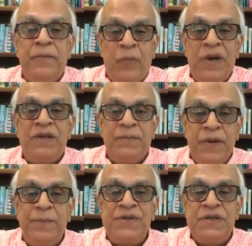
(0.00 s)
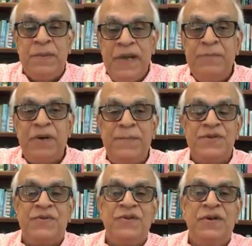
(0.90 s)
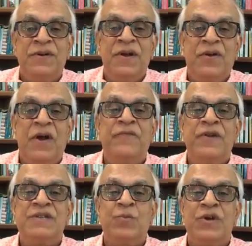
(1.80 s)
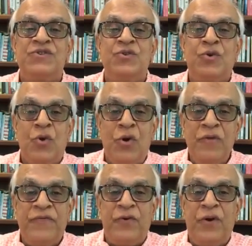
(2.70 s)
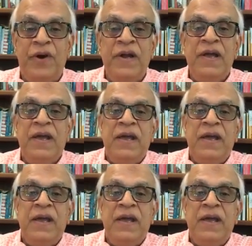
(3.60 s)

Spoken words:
one of the purposes, the main purpose of the conference was to call for